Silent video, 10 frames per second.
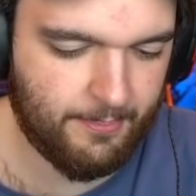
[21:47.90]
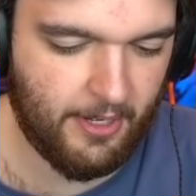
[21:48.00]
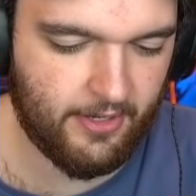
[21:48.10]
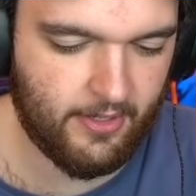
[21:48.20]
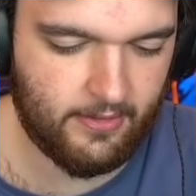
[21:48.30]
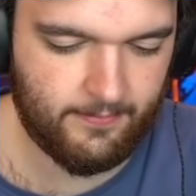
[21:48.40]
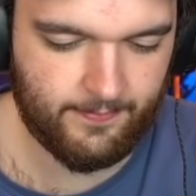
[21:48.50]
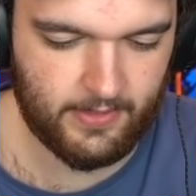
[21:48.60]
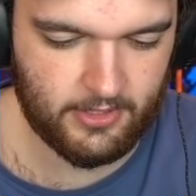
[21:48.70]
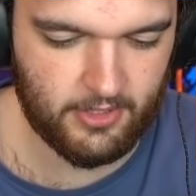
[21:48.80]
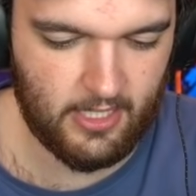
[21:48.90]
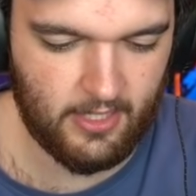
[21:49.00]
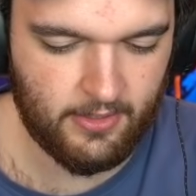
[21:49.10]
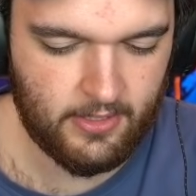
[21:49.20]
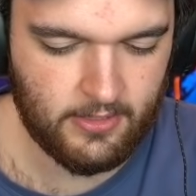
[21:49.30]
Ponard. Not sure
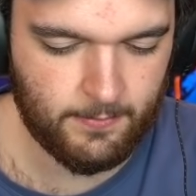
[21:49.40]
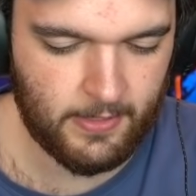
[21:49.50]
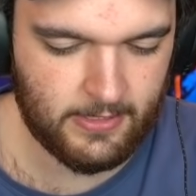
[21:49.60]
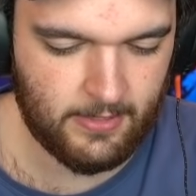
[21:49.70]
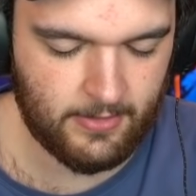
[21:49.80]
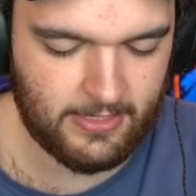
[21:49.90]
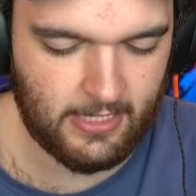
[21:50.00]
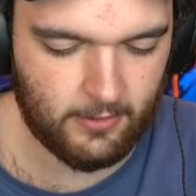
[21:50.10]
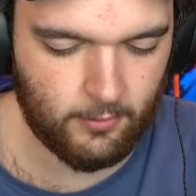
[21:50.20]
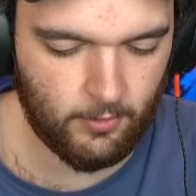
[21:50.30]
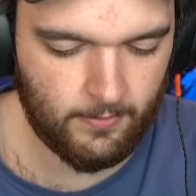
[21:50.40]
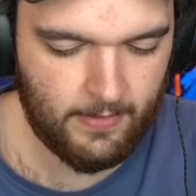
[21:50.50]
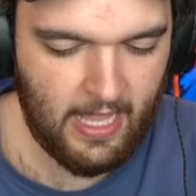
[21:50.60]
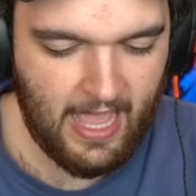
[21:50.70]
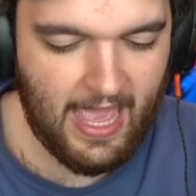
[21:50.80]
how to pronounce that one. Tinnacool
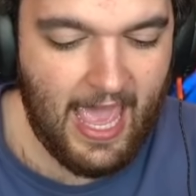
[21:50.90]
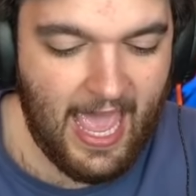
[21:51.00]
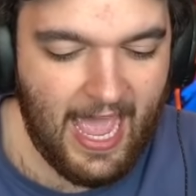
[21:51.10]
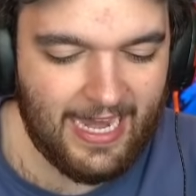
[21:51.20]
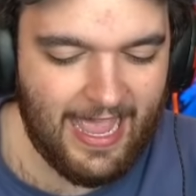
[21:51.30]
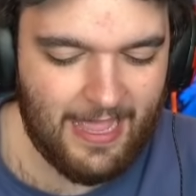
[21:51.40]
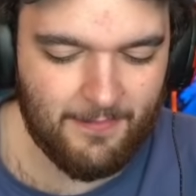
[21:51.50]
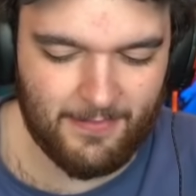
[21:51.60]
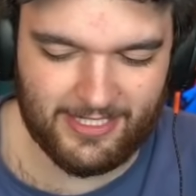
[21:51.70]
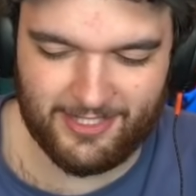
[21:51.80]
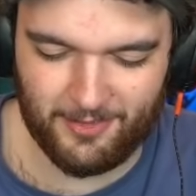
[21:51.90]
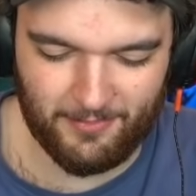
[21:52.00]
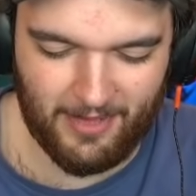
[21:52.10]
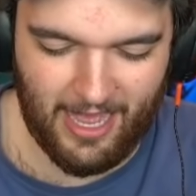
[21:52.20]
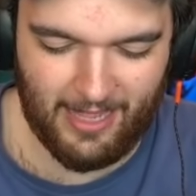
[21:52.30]
And a Mr.
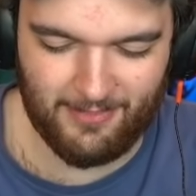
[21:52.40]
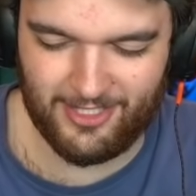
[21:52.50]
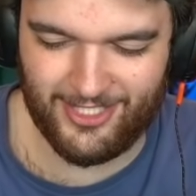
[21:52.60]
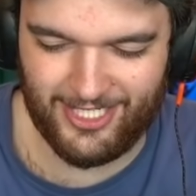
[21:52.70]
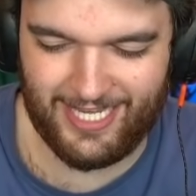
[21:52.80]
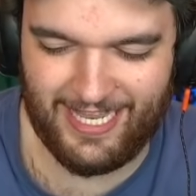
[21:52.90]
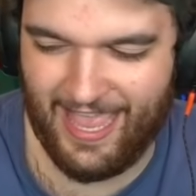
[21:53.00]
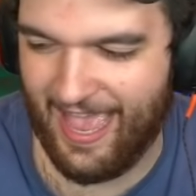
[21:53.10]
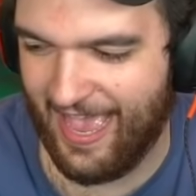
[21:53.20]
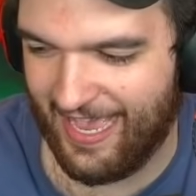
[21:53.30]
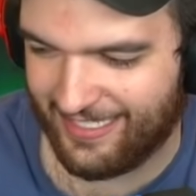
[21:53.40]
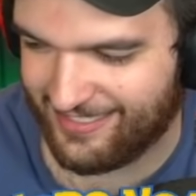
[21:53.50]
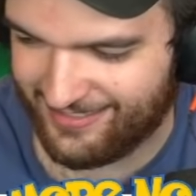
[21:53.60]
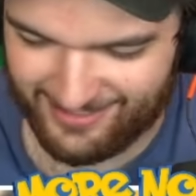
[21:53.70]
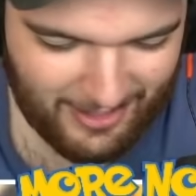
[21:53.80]
Mime GX.
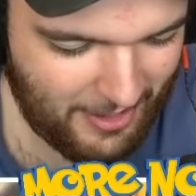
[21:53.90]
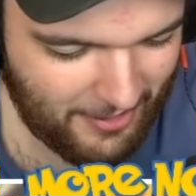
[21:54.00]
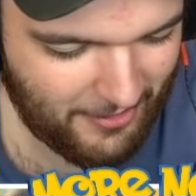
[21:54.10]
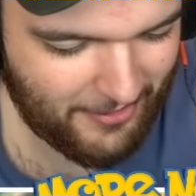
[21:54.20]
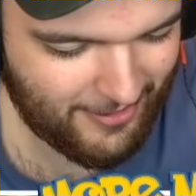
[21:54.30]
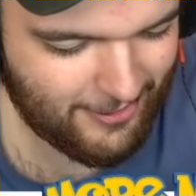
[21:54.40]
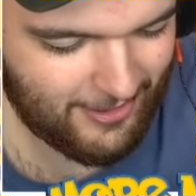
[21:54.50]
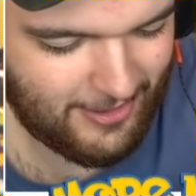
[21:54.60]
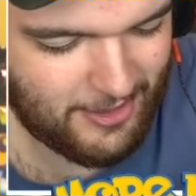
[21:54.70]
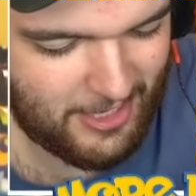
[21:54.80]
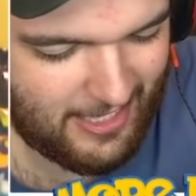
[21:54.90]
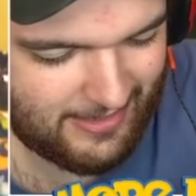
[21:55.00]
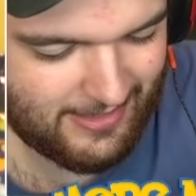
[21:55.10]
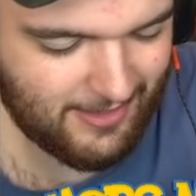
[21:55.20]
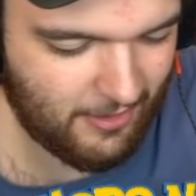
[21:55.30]
Let's go. Usually the
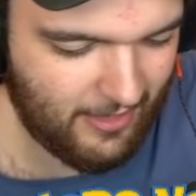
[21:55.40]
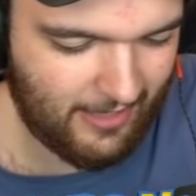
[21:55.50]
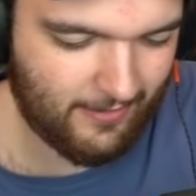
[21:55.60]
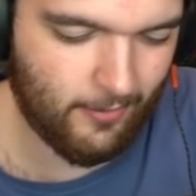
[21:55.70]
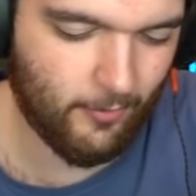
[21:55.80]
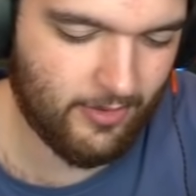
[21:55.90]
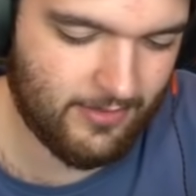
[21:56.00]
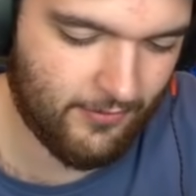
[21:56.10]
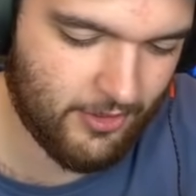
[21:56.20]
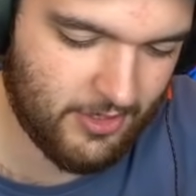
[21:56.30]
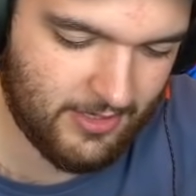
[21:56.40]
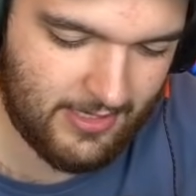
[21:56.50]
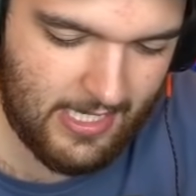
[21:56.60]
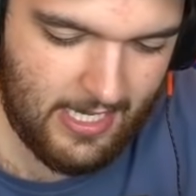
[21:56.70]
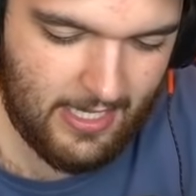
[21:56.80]
GXs are like the worst
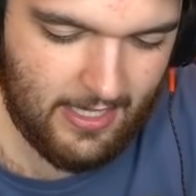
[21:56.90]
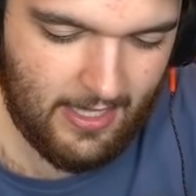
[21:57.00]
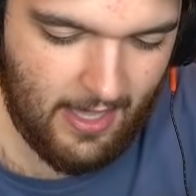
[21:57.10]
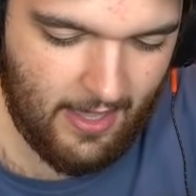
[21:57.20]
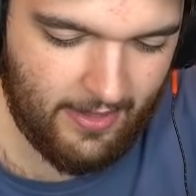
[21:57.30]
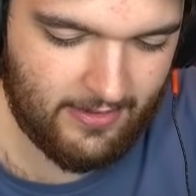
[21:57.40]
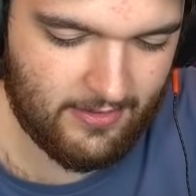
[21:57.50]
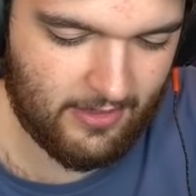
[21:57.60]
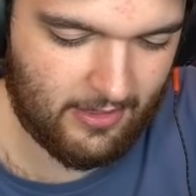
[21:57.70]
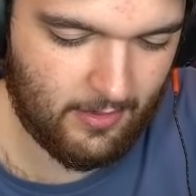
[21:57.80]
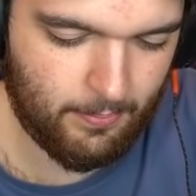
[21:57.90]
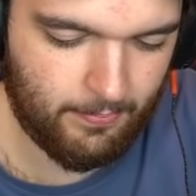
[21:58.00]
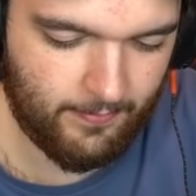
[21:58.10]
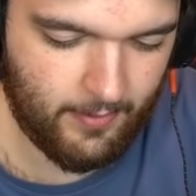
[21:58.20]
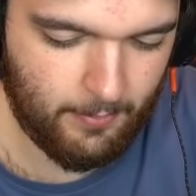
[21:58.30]
versions. Uh, these are like the,
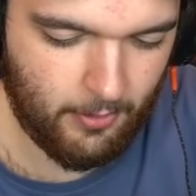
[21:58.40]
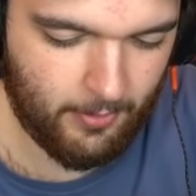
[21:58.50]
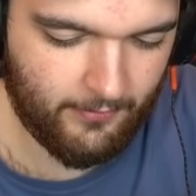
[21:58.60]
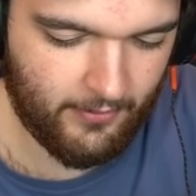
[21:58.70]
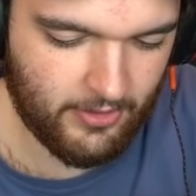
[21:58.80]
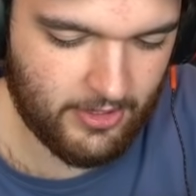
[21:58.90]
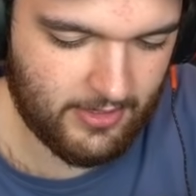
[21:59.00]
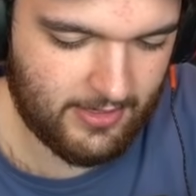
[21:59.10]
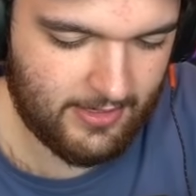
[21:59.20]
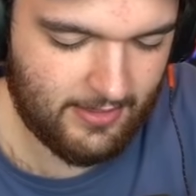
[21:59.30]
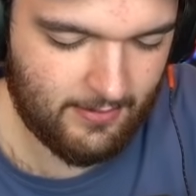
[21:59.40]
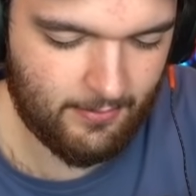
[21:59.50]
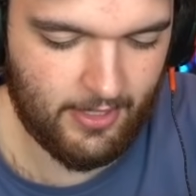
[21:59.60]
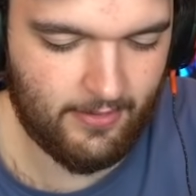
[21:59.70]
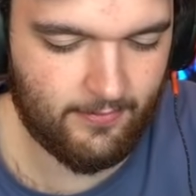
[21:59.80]
the poop versions,
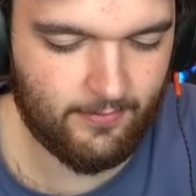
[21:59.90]
but